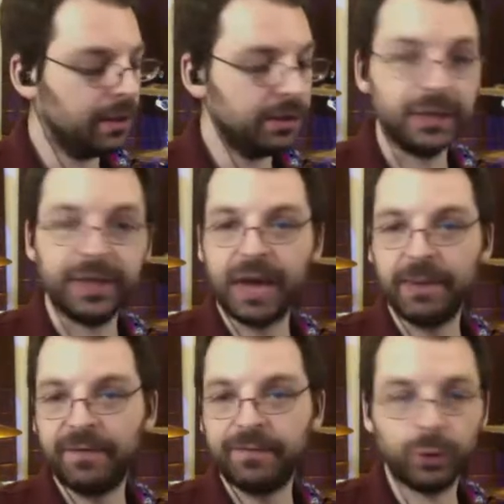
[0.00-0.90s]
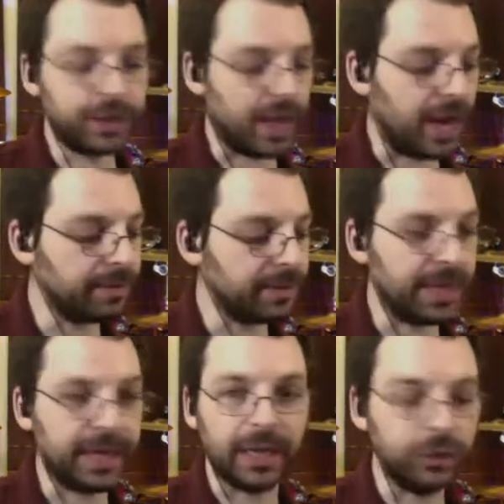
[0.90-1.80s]
Did that about 4 times, and
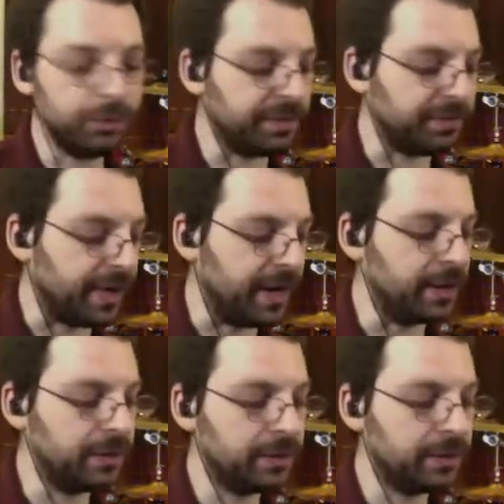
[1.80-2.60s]
then I looped the phrase